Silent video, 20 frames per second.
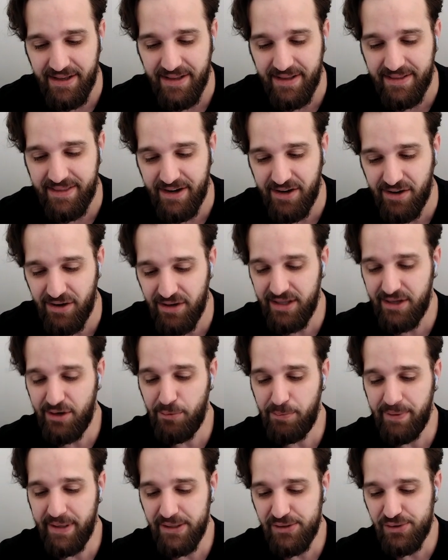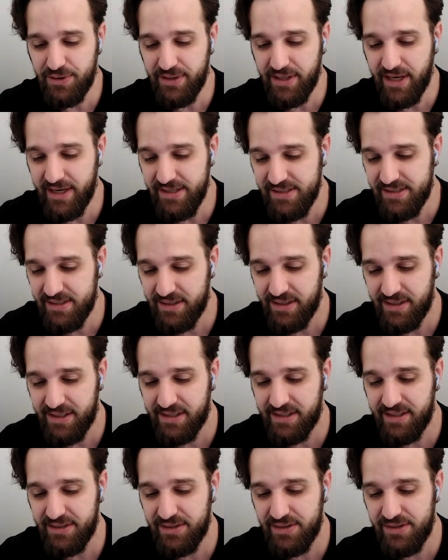they're a little patronizing,
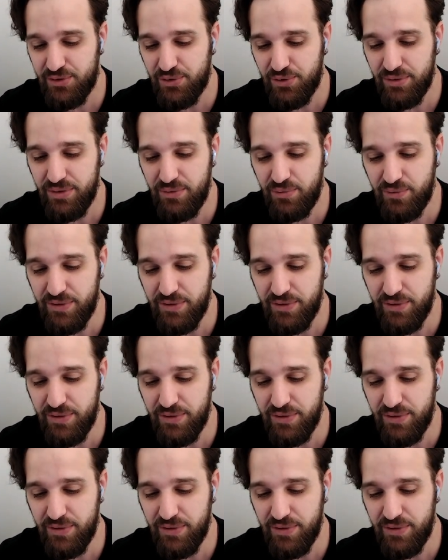like the student